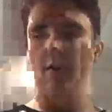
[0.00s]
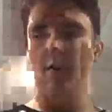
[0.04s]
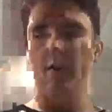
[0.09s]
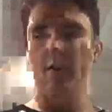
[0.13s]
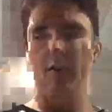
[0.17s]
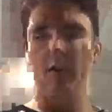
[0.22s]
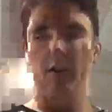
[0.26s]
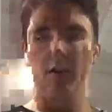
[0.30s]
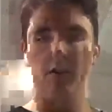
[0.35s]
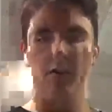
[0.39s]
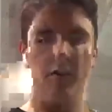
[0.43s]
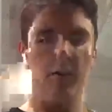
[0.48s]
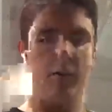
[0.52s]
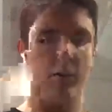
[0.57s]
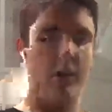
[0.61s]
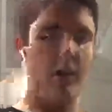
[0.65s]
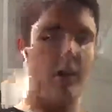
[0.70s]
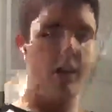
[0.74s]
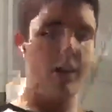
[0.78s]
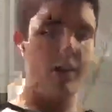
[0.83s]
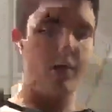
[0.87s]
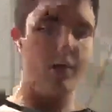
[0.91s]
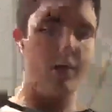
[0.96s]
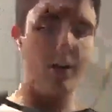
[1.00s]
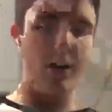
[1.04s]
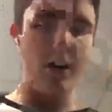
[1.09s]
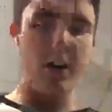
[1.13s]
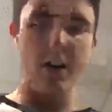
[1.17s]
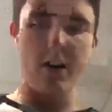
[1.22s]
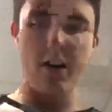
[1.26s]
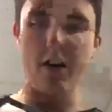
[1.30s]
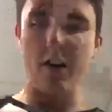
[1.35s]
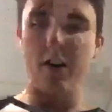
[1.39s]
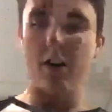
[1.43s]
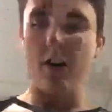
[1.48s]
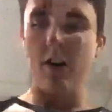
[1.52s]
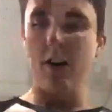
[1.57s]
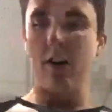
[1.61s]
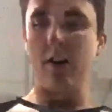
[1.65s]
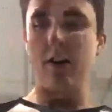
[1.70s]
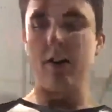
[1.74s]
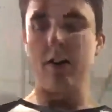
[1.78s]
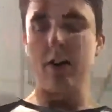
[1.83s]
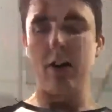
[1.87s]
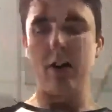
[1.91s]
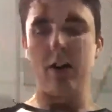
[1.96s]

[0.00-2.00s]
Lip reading: flow cell kit right here